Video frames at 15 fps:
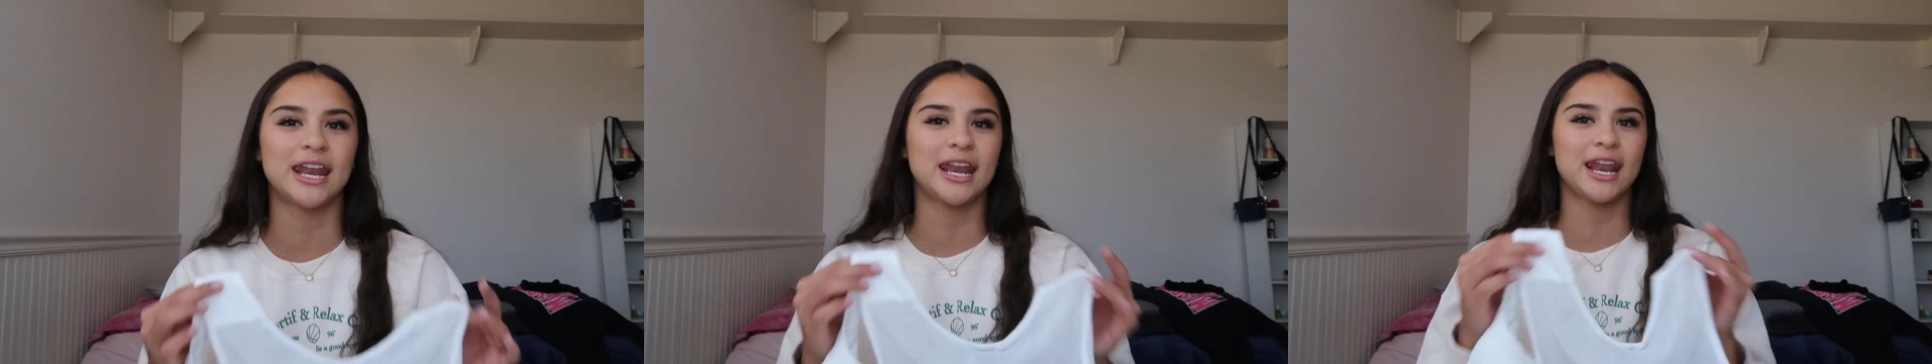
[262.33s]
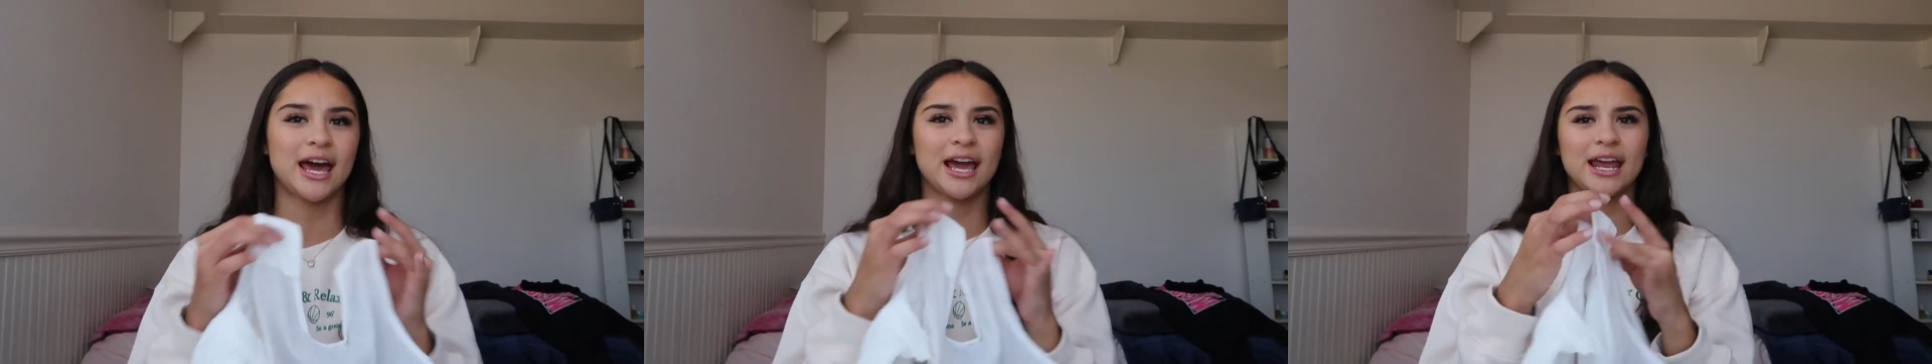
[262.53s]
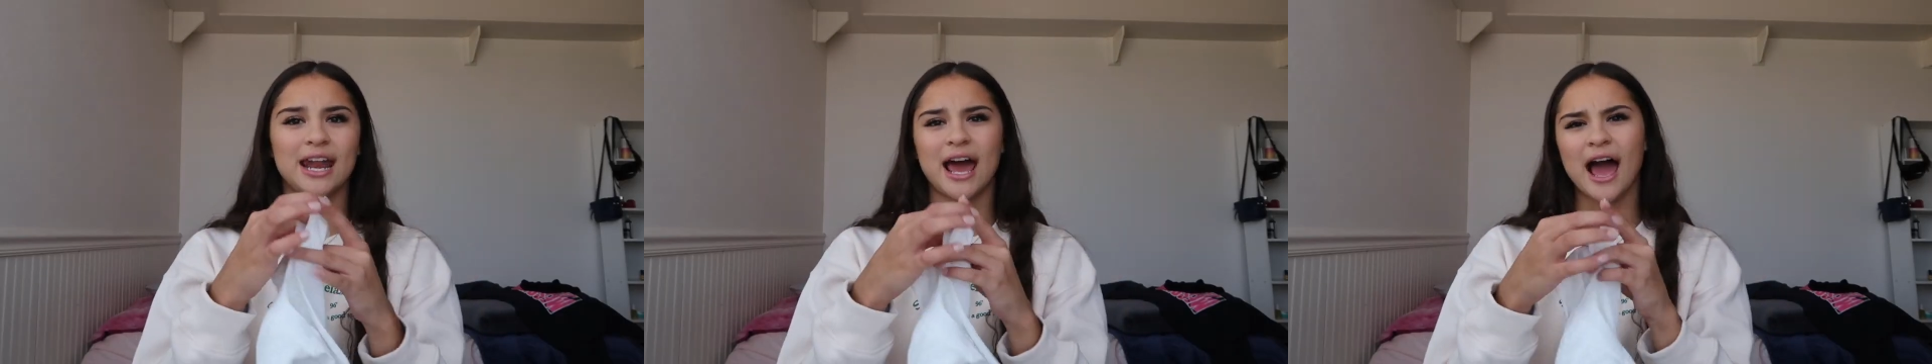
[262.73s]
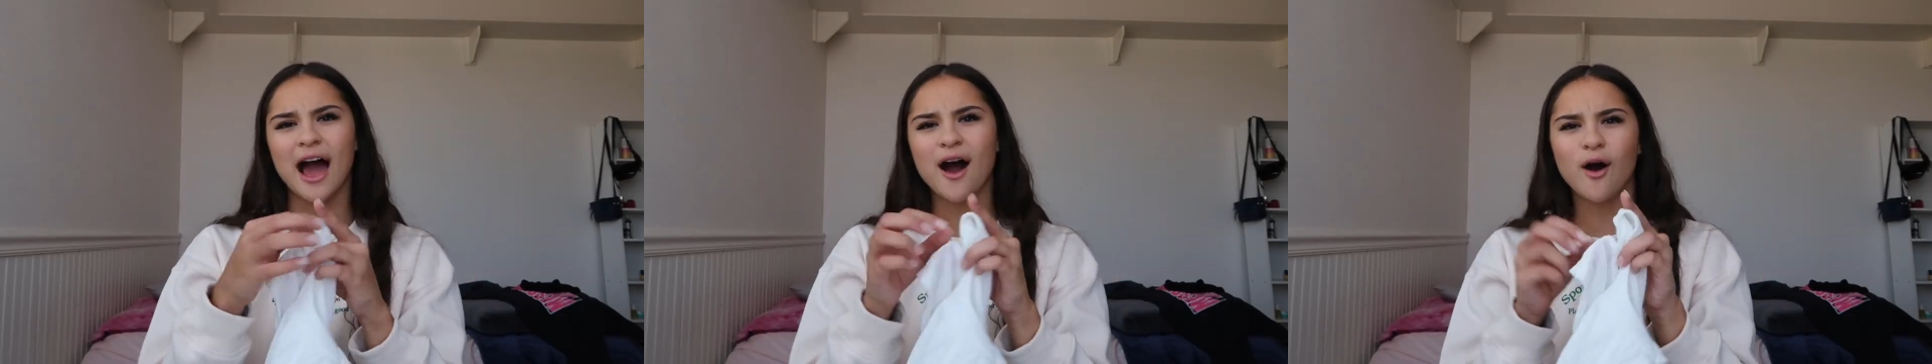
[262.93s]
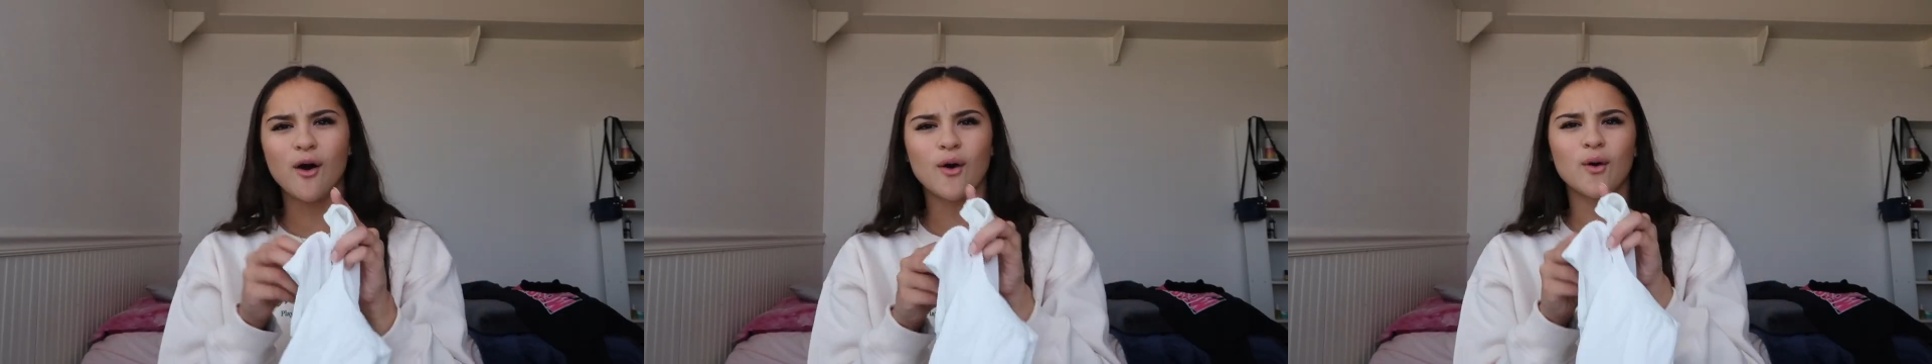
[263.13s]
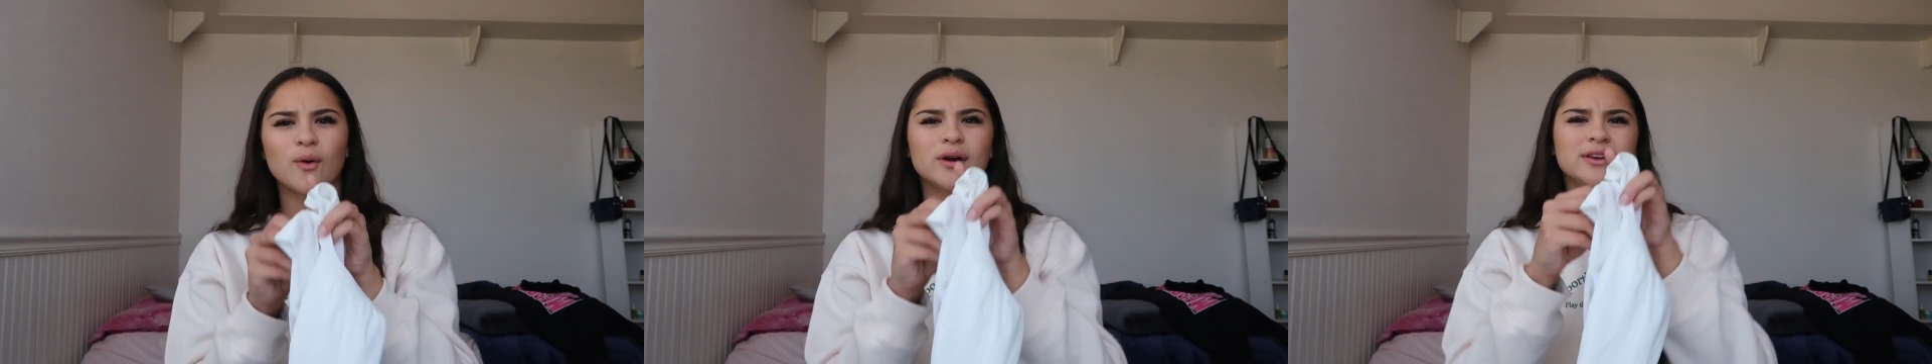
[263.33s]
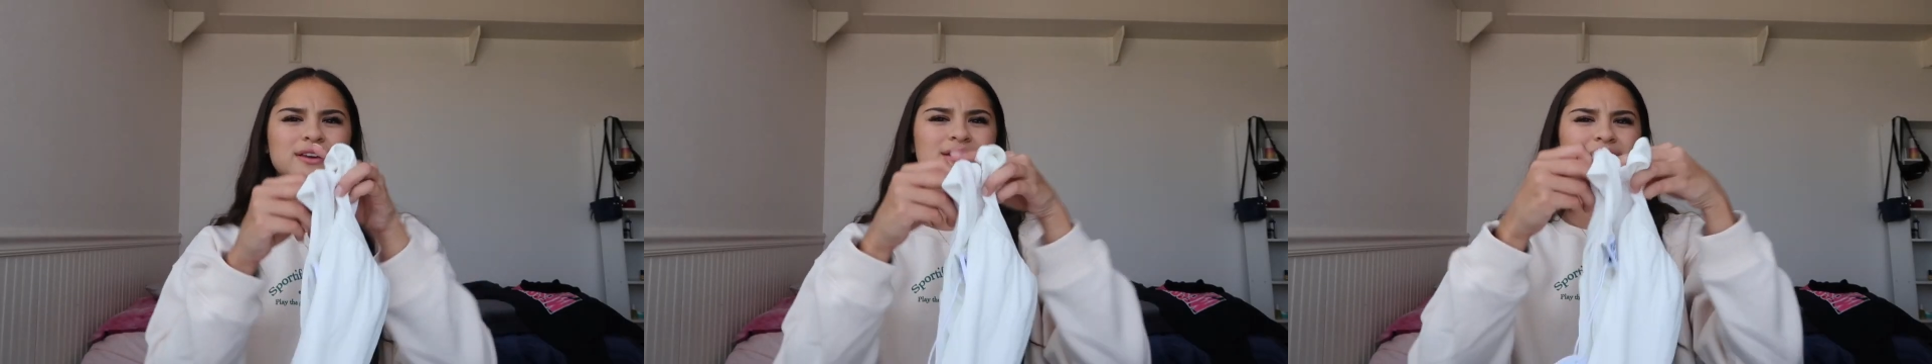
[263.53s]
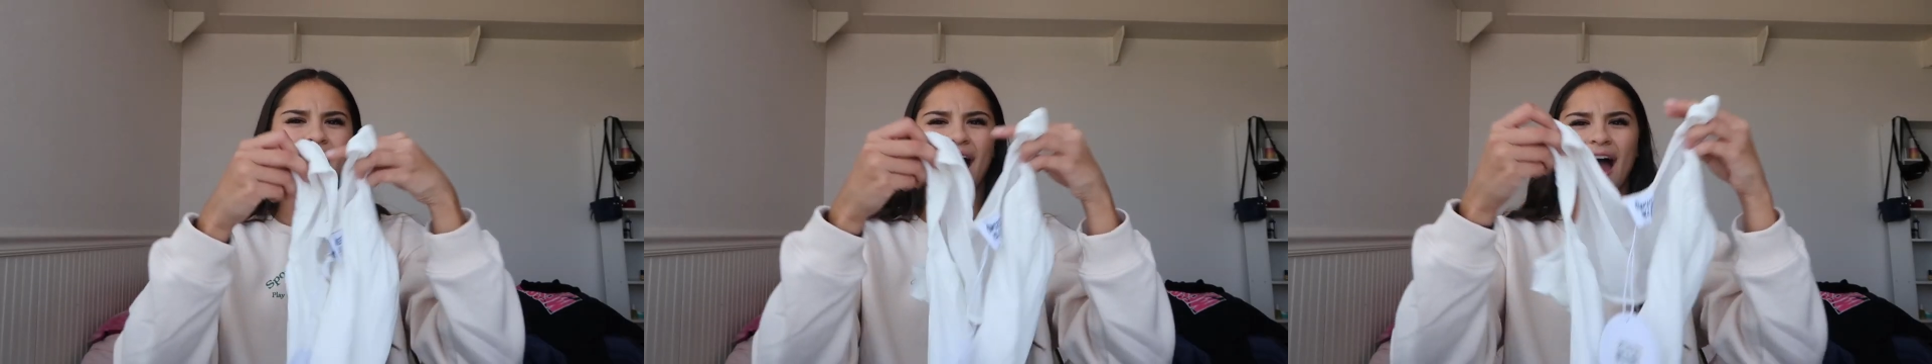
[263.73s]
a night out.
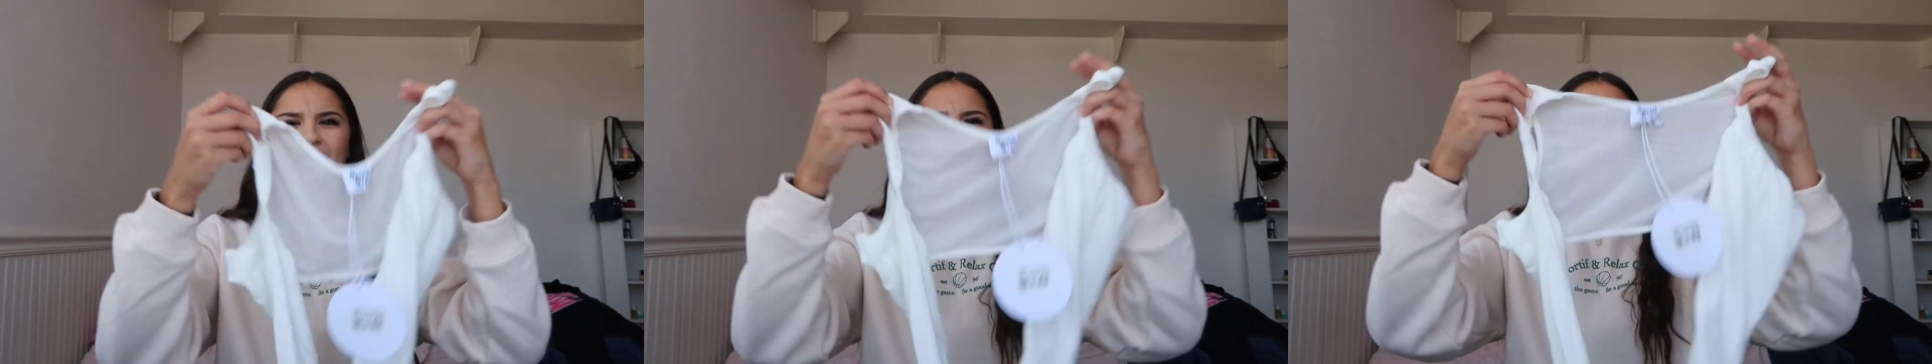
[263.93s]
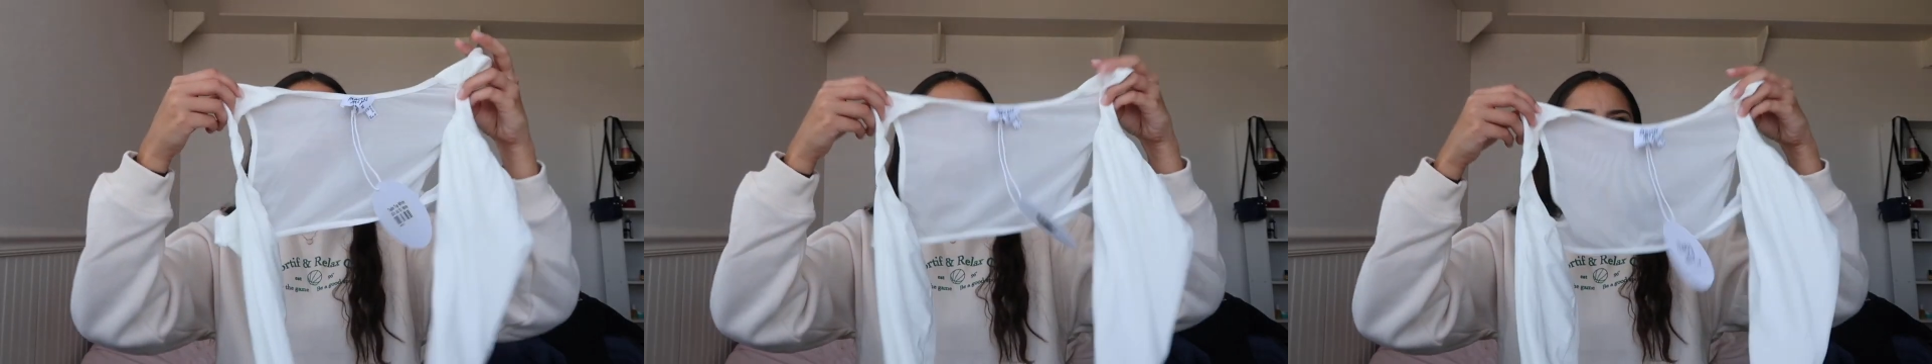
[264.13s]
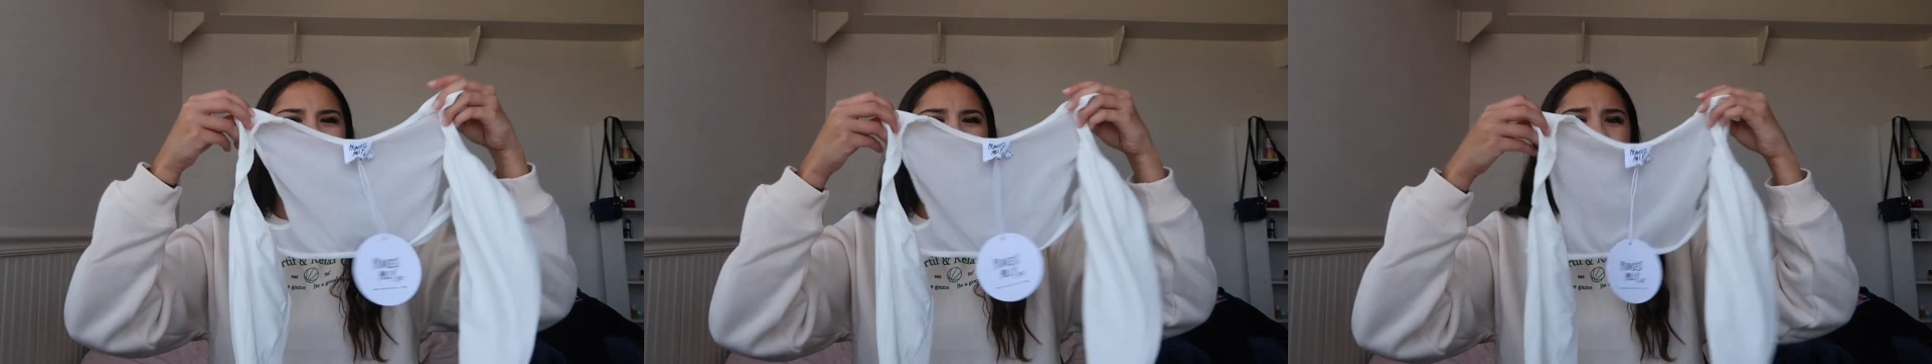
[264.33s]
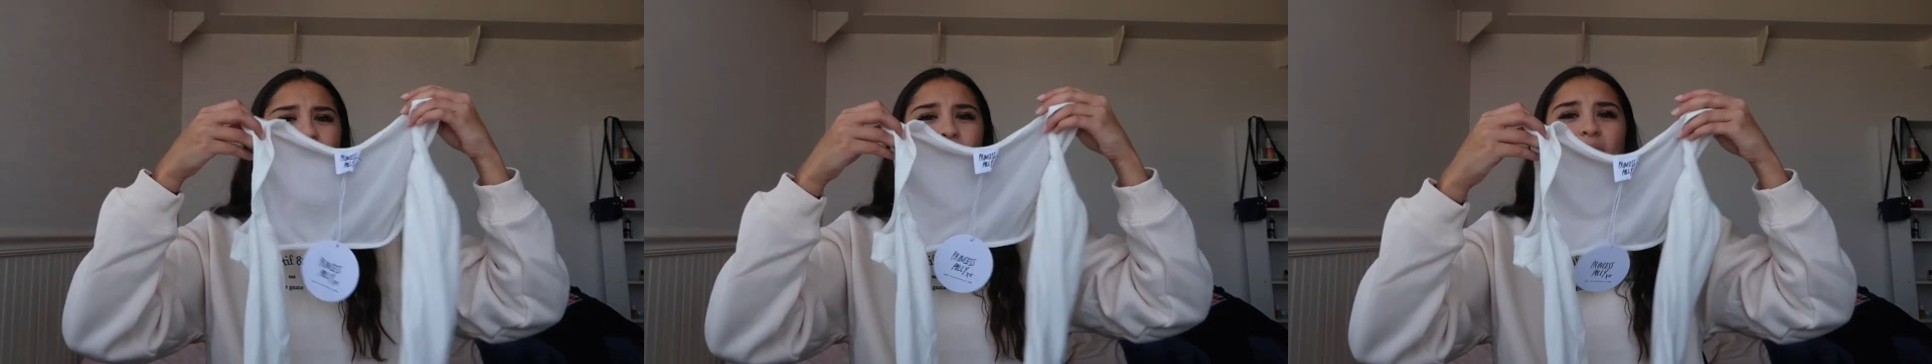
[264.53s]
You know, I don't even know.